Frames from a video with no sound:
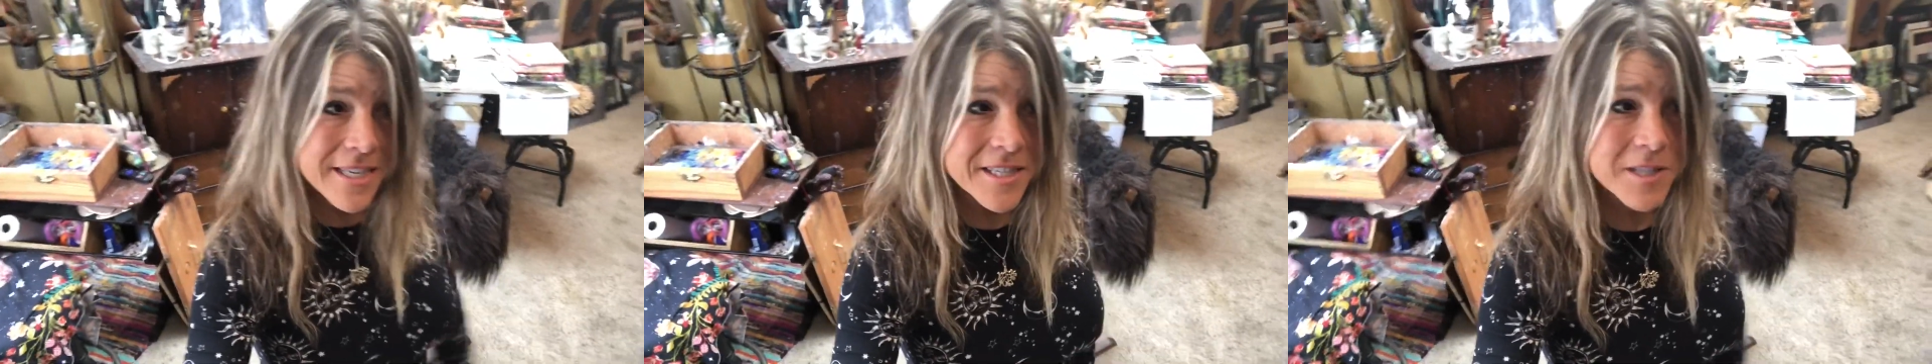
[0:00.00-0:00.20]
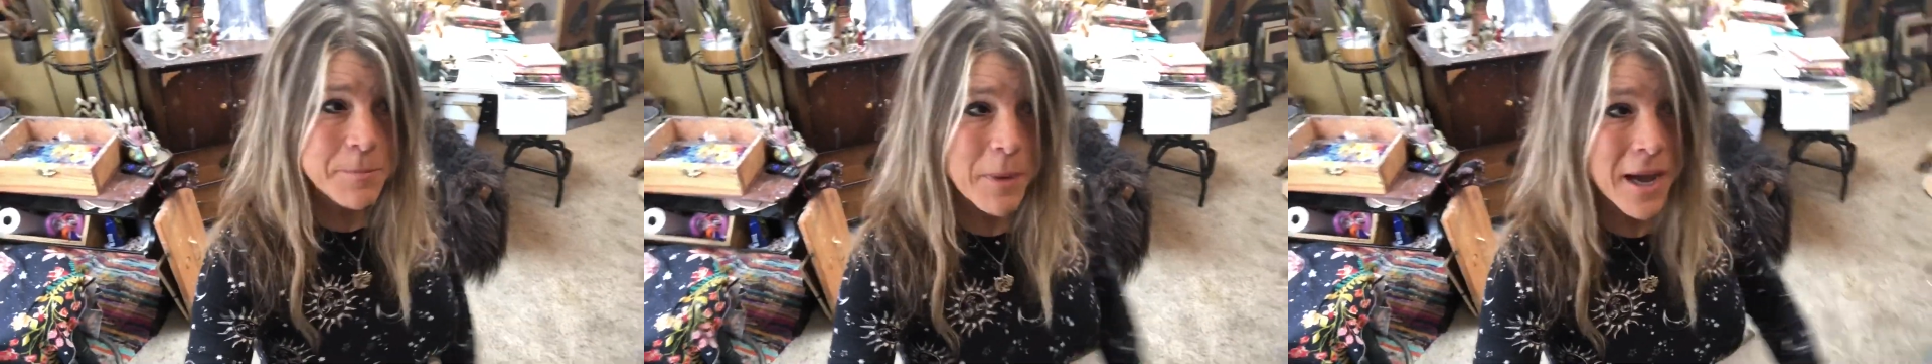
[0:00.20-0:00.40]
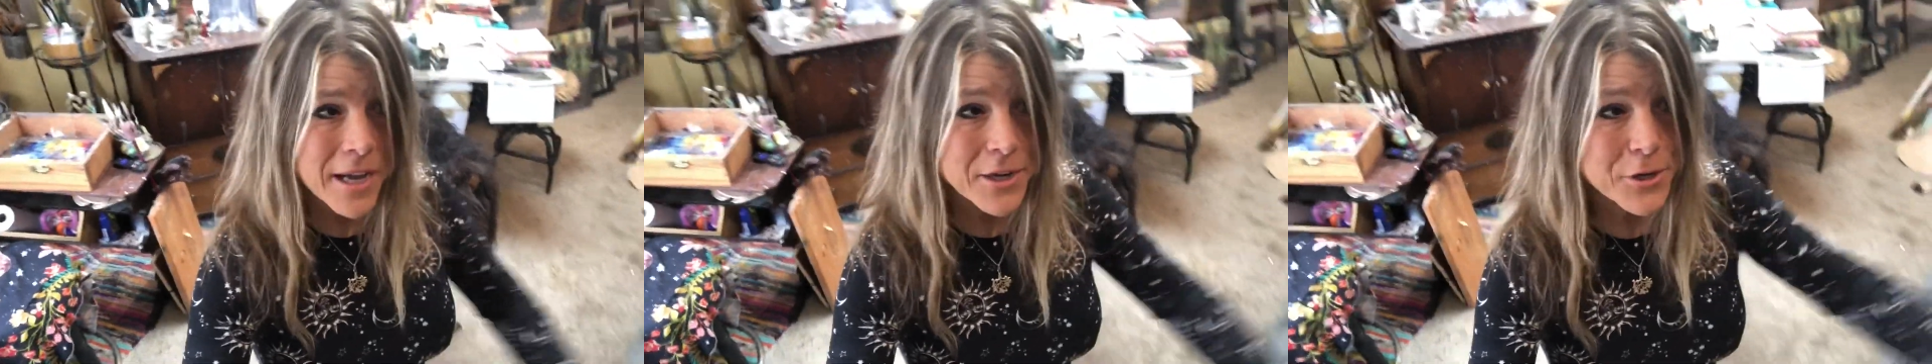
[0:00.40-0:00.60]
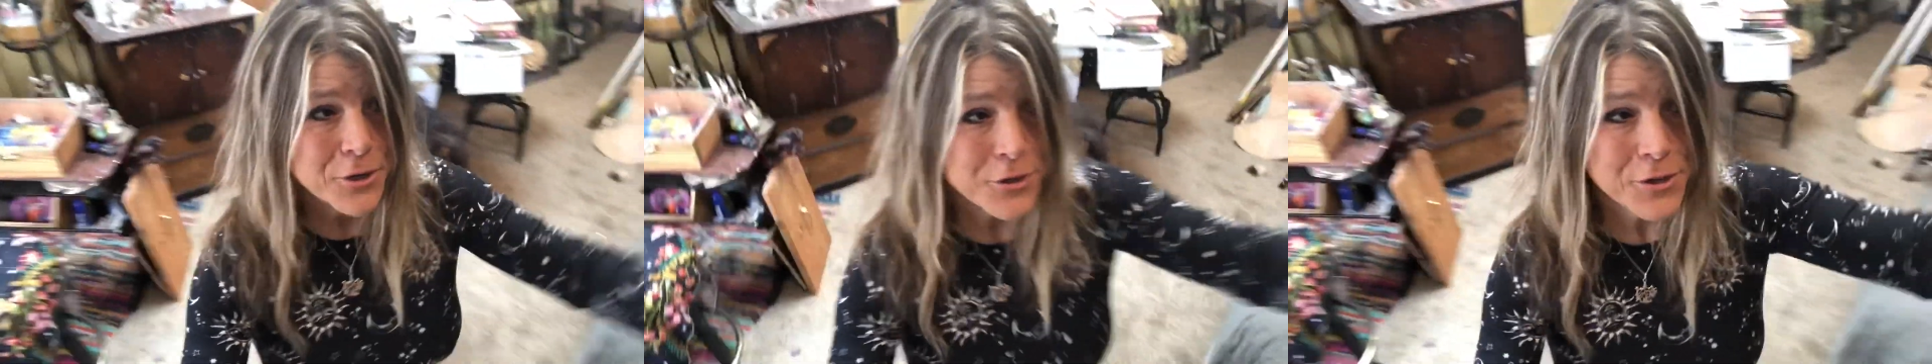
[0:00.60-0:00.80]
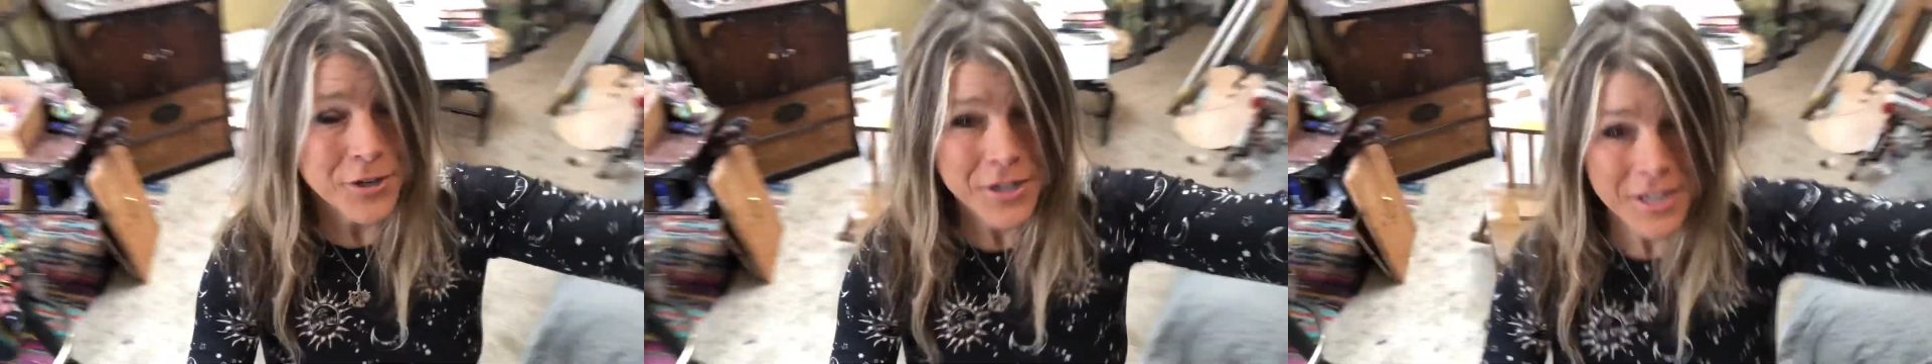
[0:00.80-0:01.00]

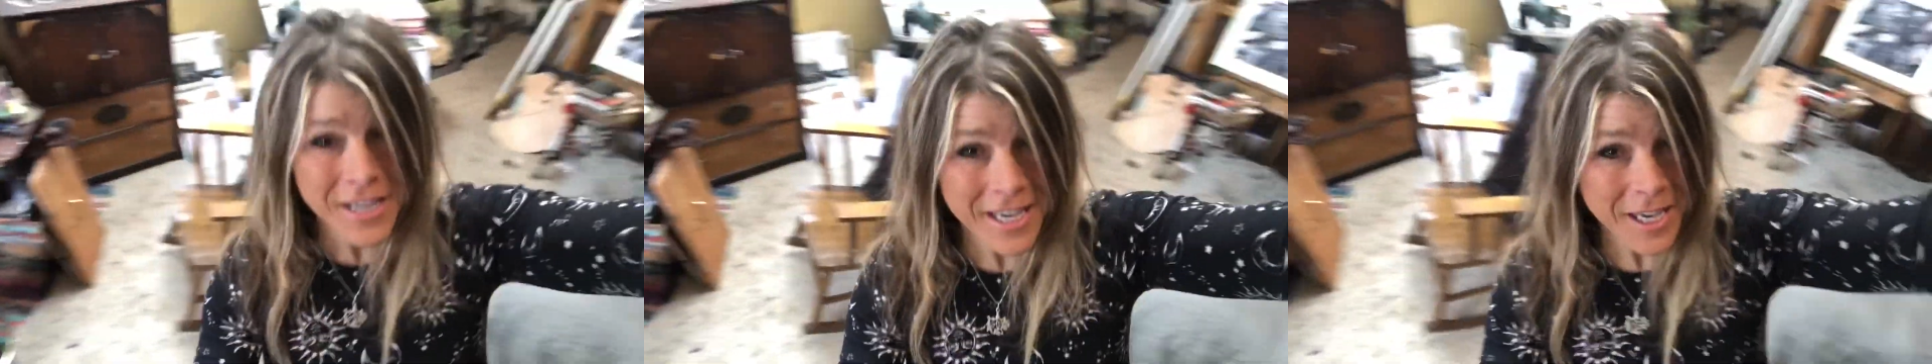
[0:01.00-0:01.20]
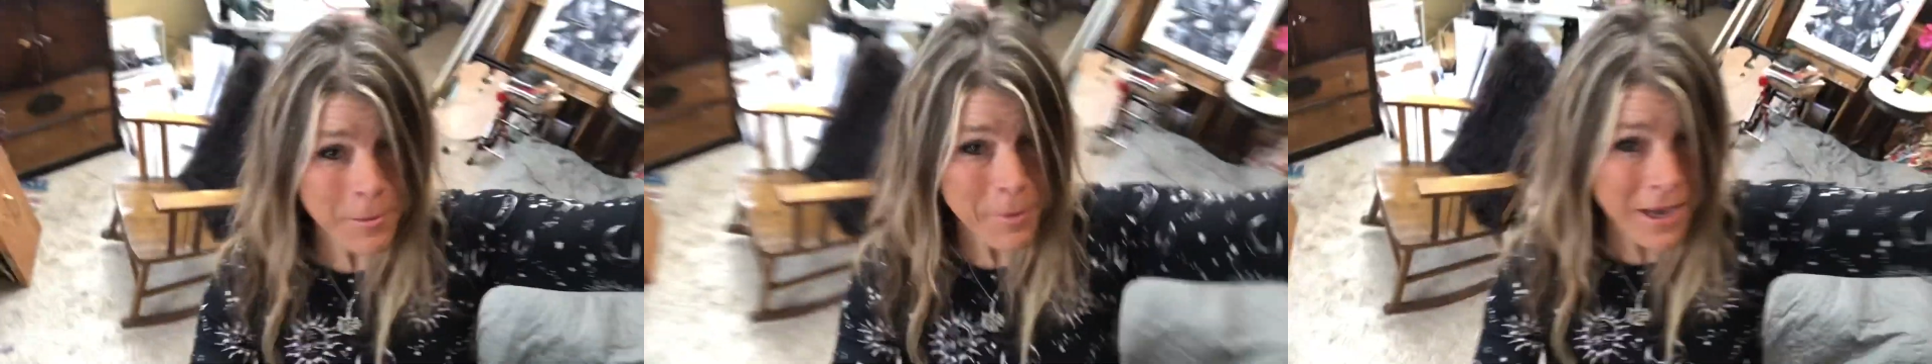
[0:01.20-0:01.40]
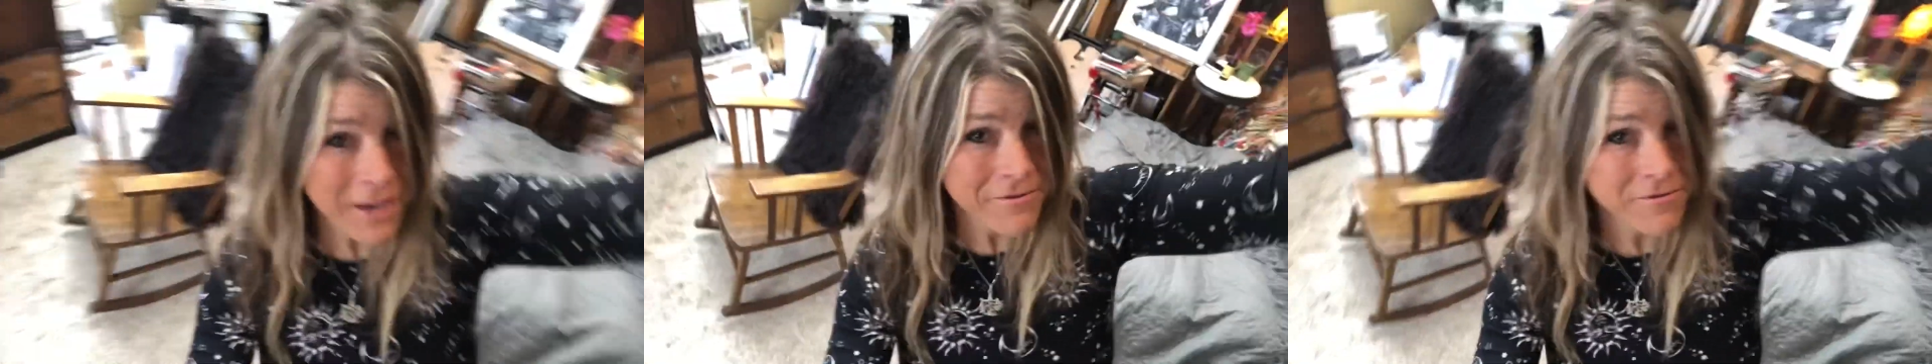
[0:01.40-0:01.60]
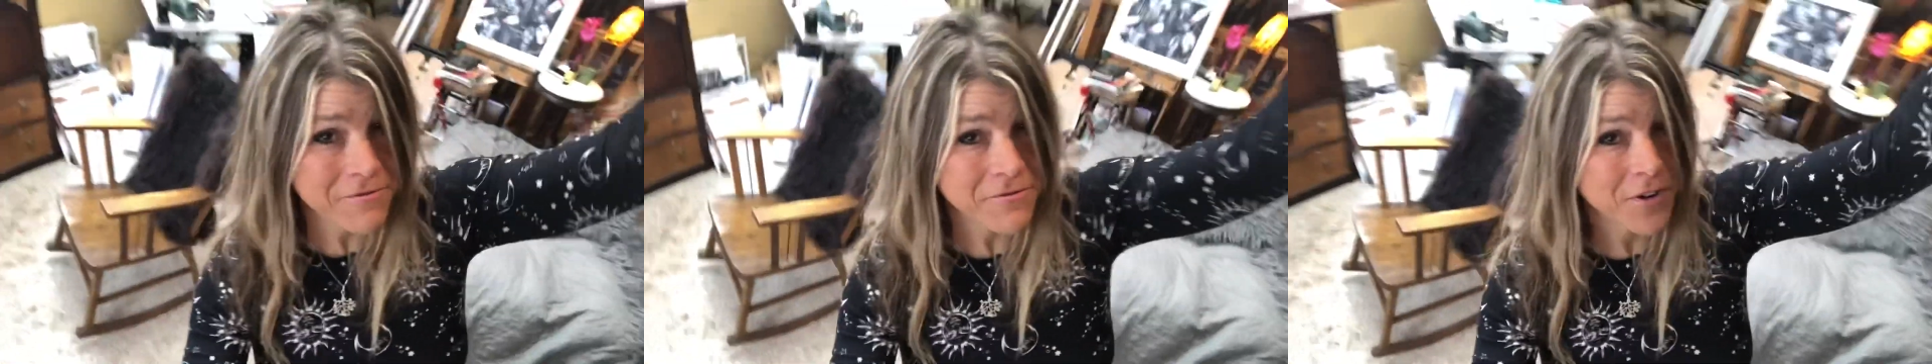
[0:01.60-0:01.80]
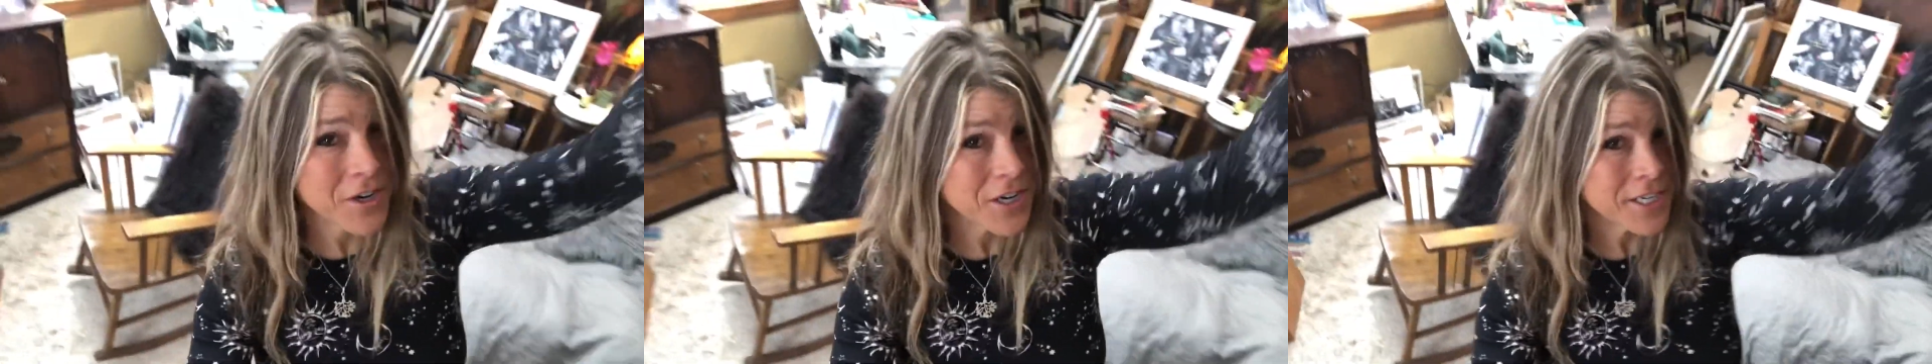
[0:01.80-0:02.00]
inspired, keep having
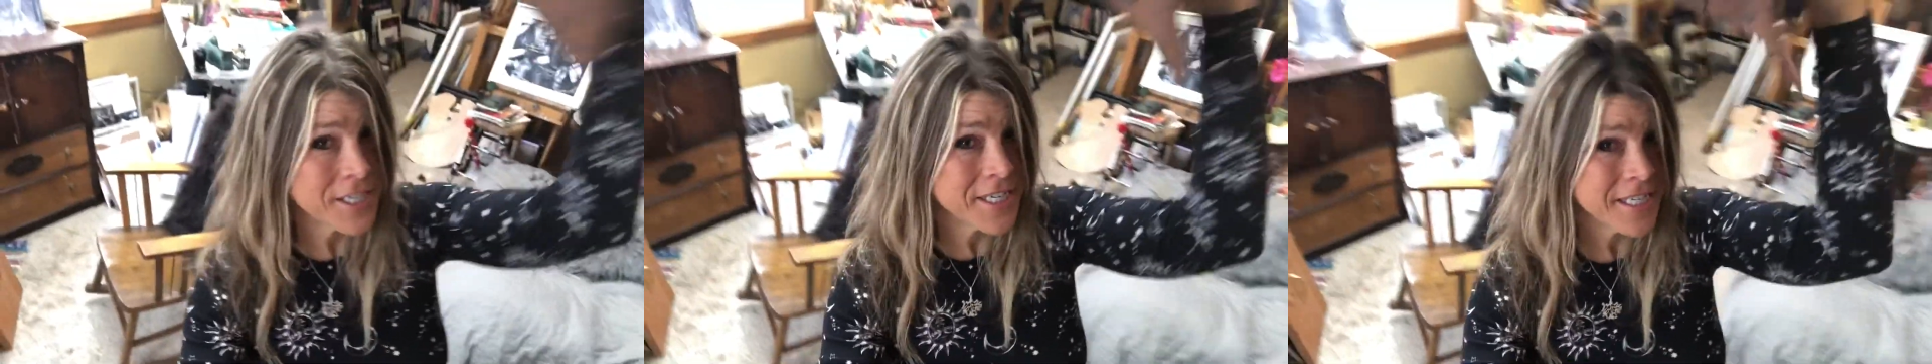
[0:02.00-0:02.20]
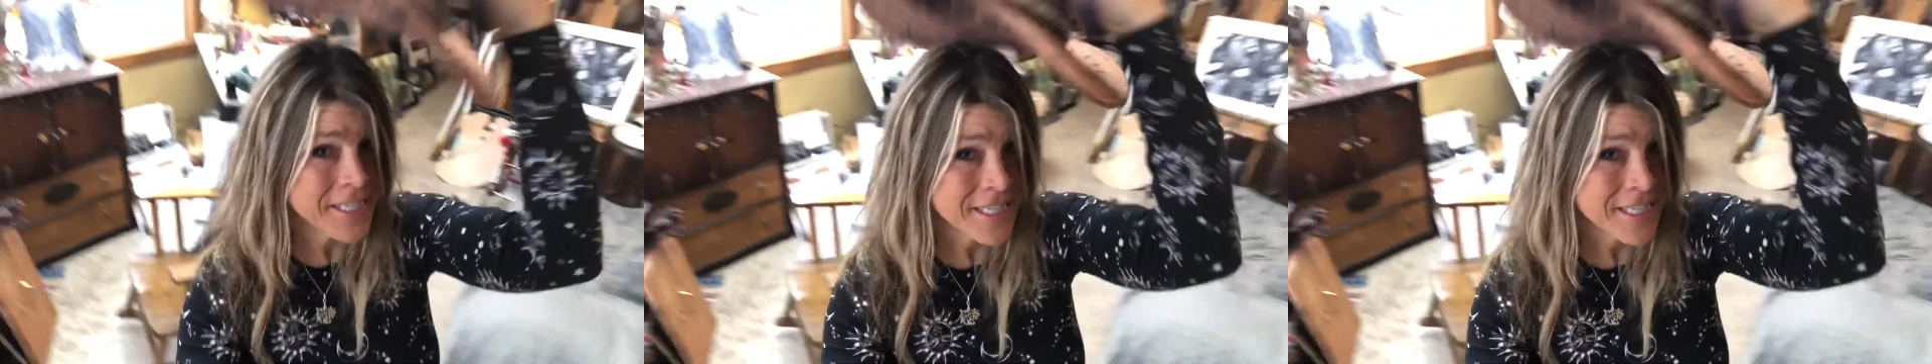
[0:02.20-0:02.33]
fun,